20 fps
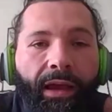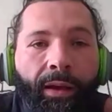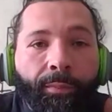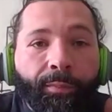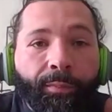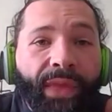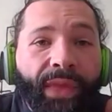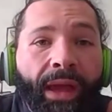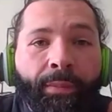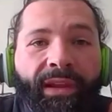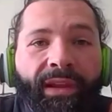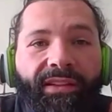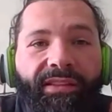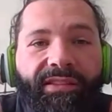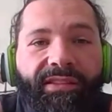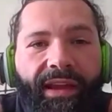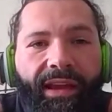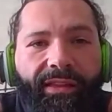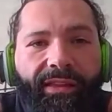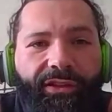That being
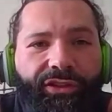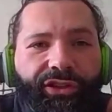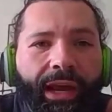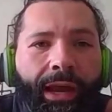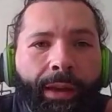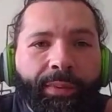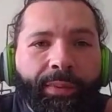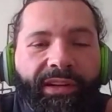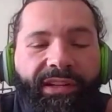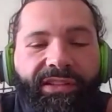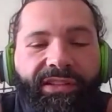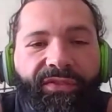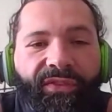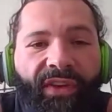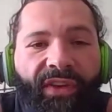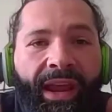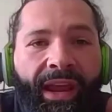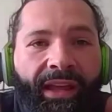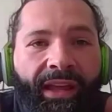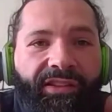said, the Japanese
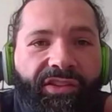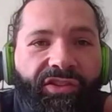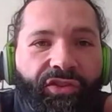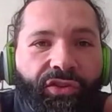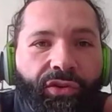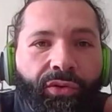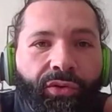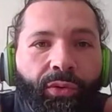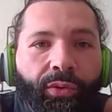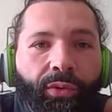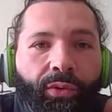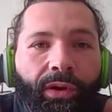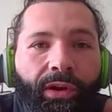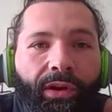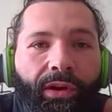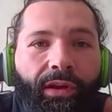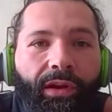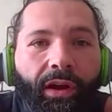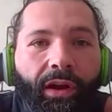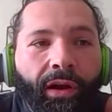fans, too,
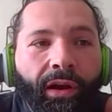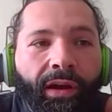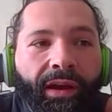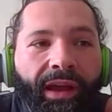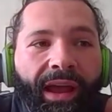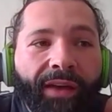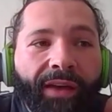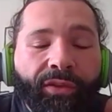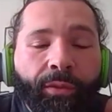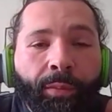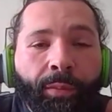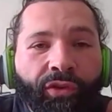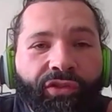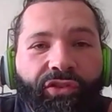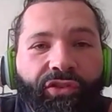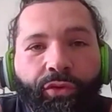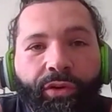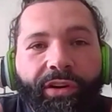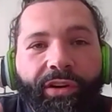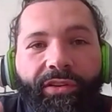have the most
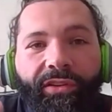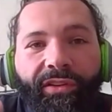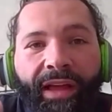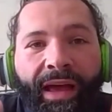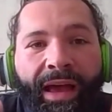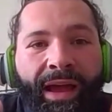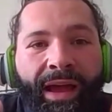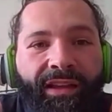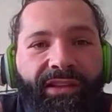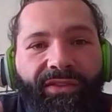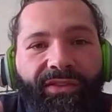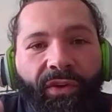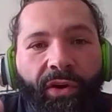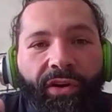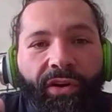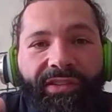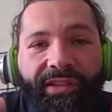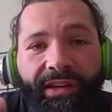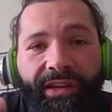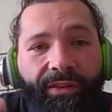critical eye as far
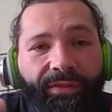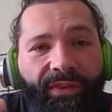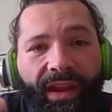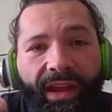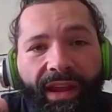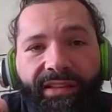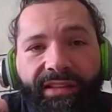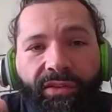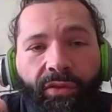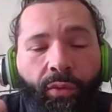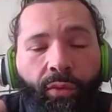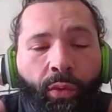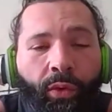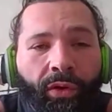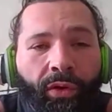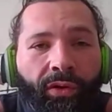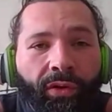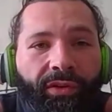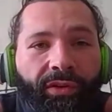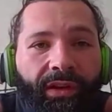as any fans in the
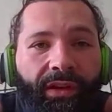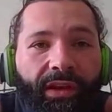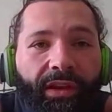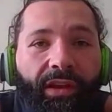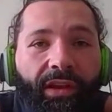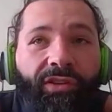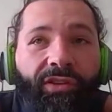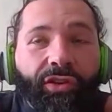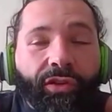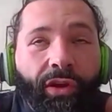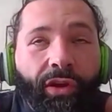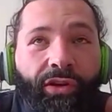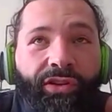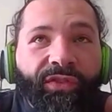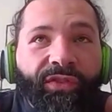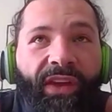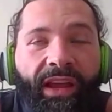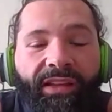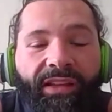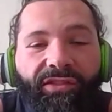world. So those
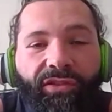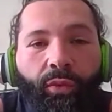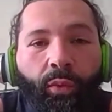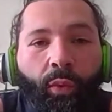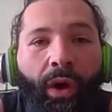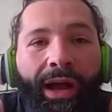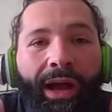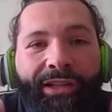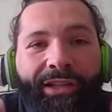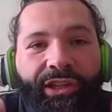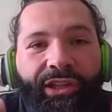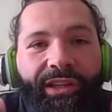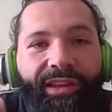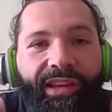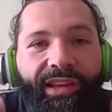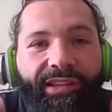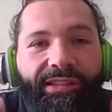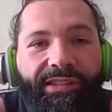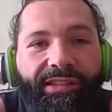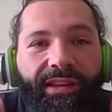fans are watching
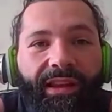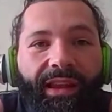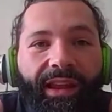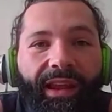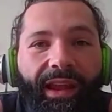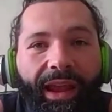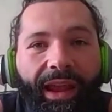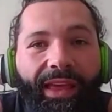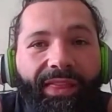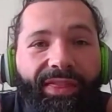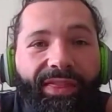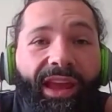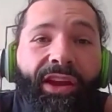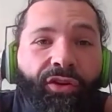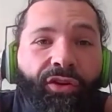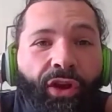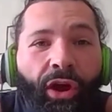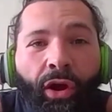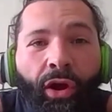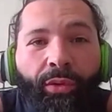this and they
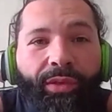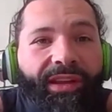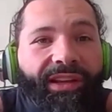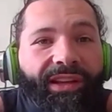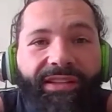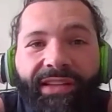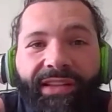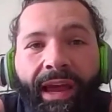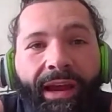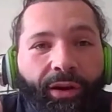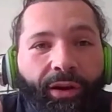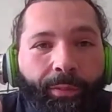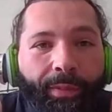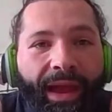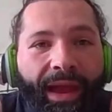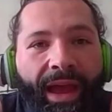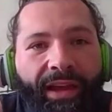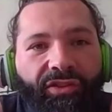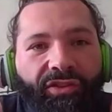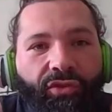know the entire
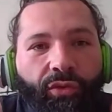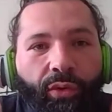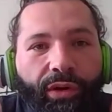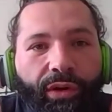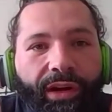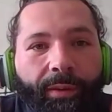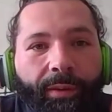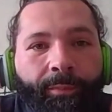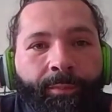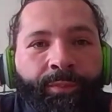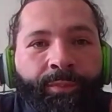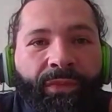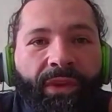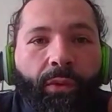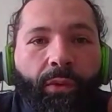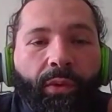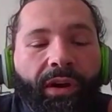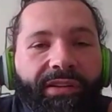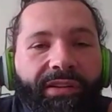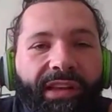backstory.
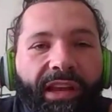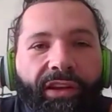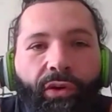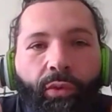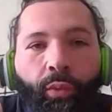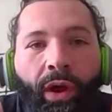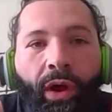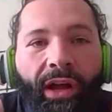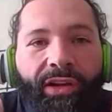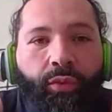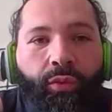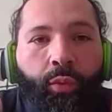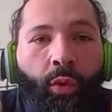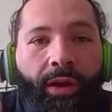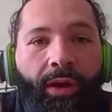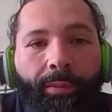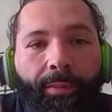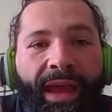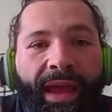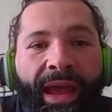Whereas I could watch
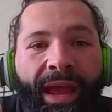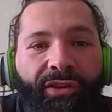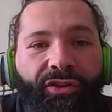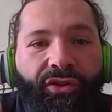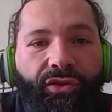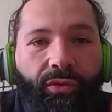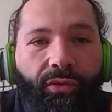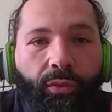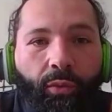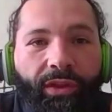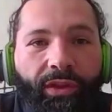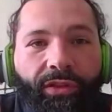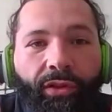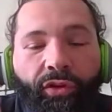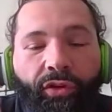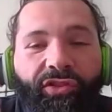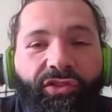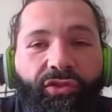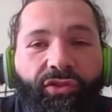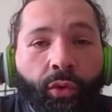one match with no
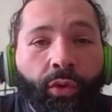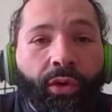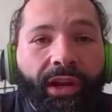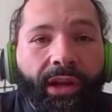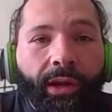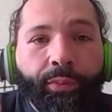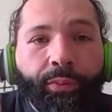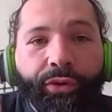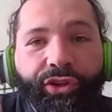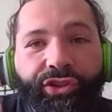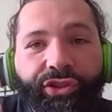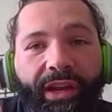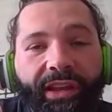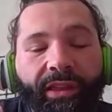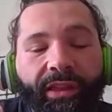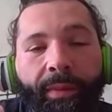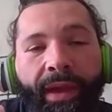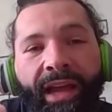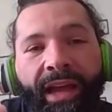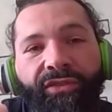story and appreciate the
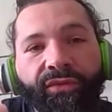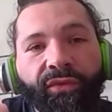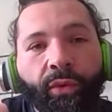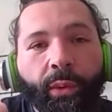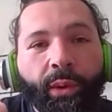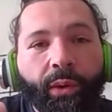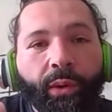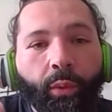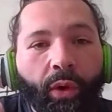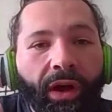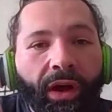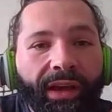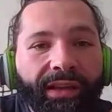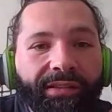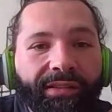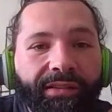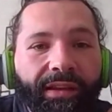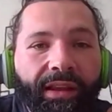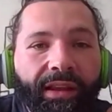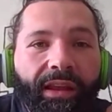match for what it
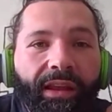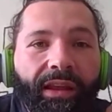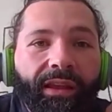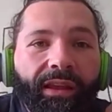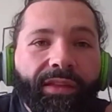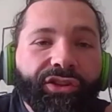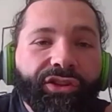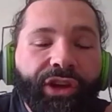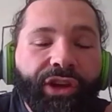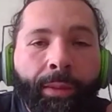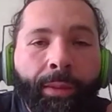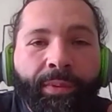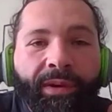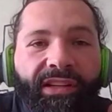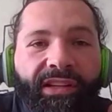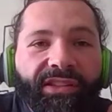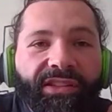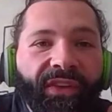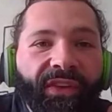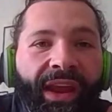was. The
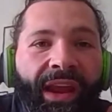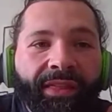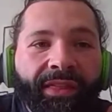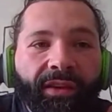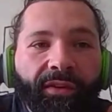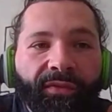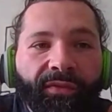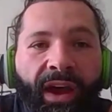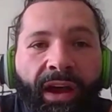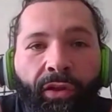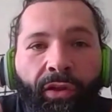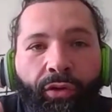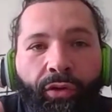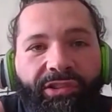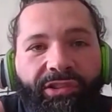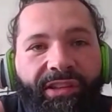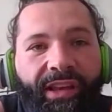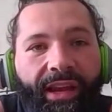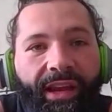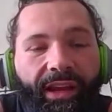Japanese fan that follows,
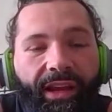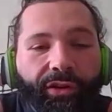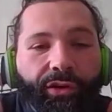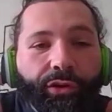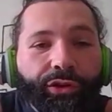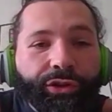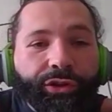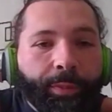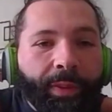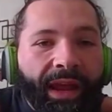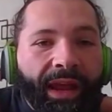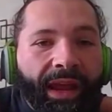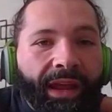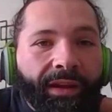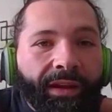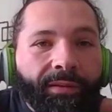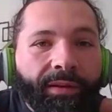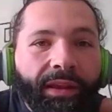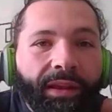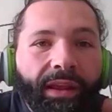say, a New
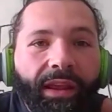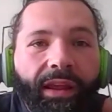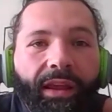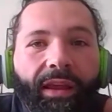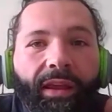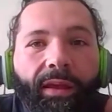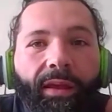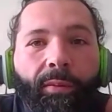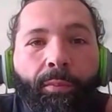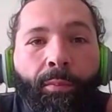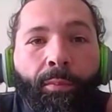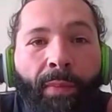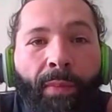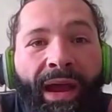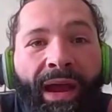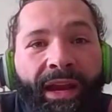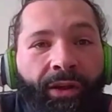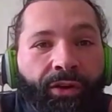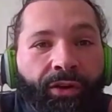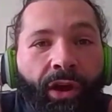Japan,
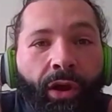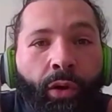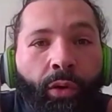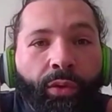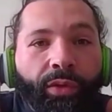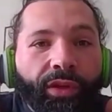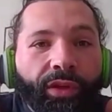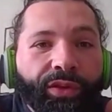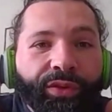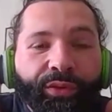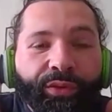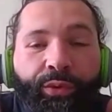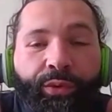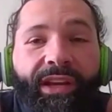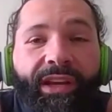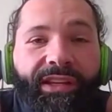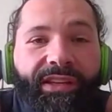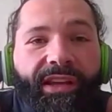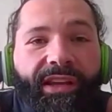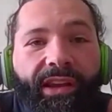might know the 3
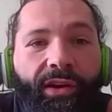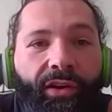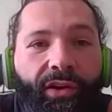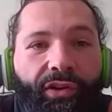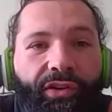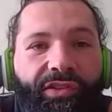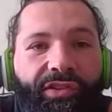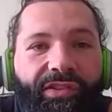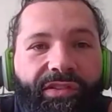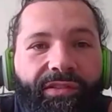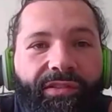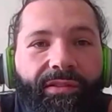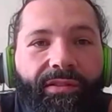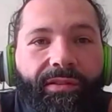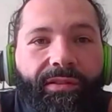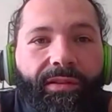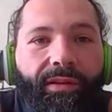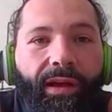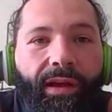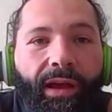years
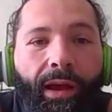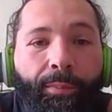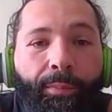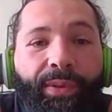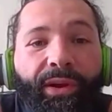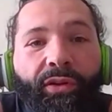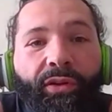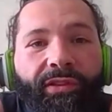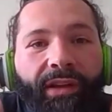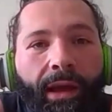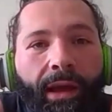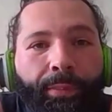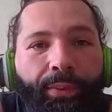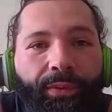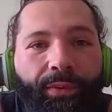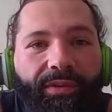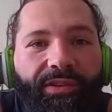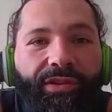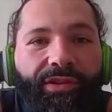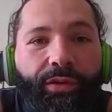build up
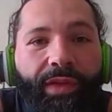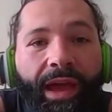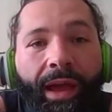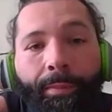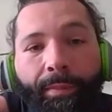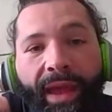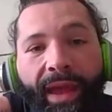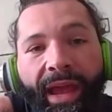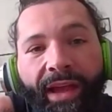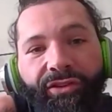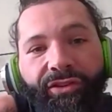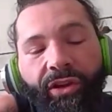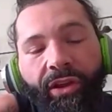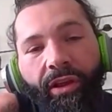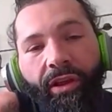to that match.